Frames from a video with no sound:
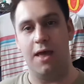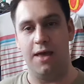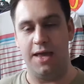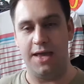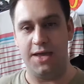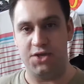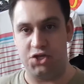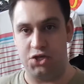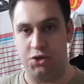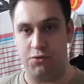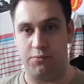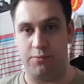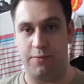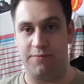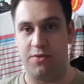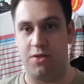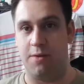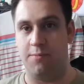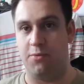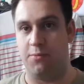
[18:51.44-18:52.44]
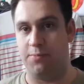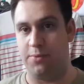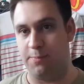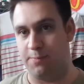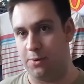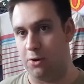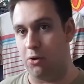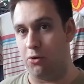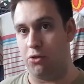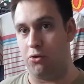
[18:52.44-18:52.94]
issues with terms of the
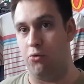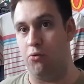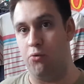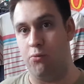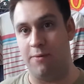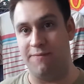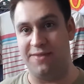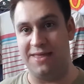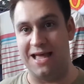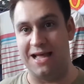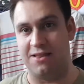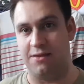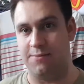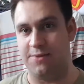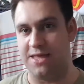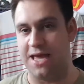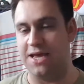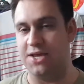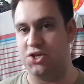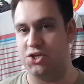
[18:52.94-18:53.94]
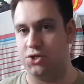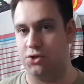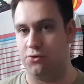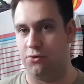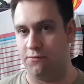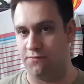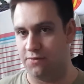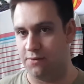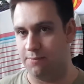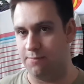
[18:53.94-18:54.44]
plot or with the adaptation
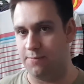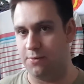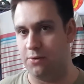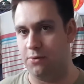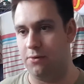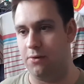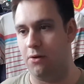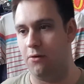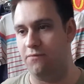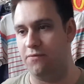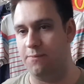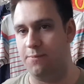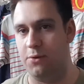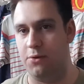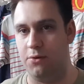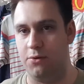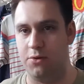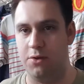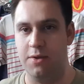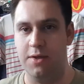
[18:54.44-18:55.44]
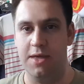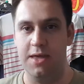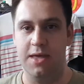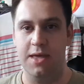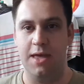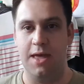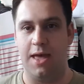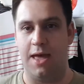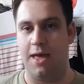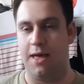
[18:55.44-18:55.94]
of the book,
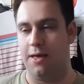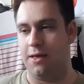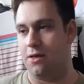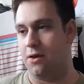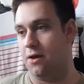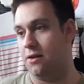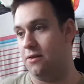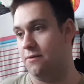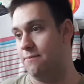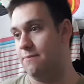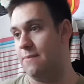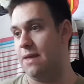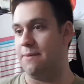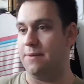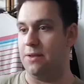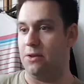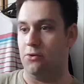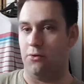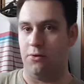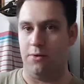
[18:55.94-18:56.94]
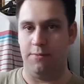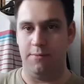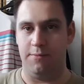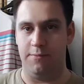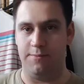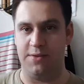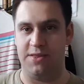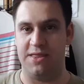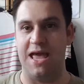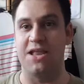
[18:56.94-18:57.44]
kind of maybe not
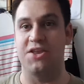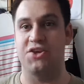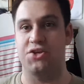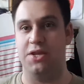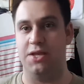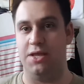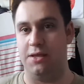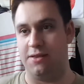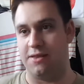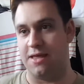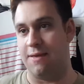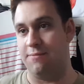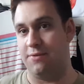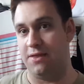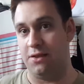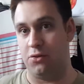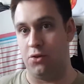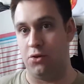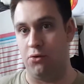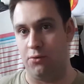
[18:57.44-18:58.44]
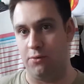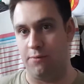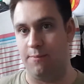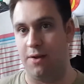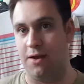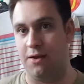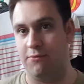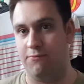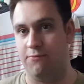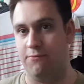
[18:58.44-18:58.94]
potentially attempting to knock
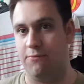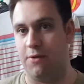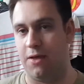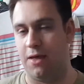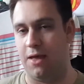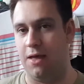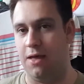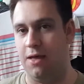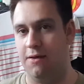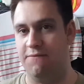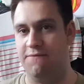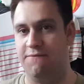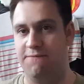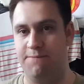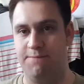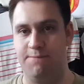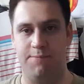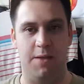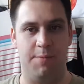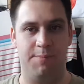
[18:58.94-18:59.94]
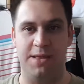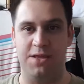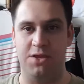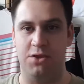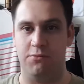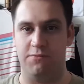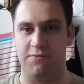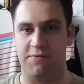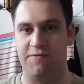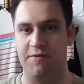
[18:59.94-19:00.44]
my
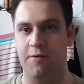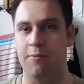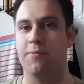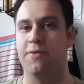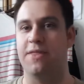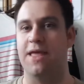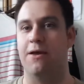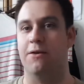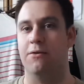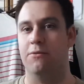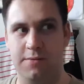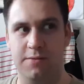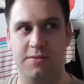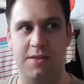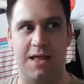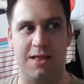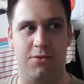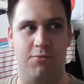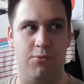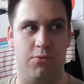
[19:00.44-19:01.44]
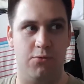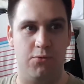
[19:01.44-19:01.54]
opinion of the film down, that was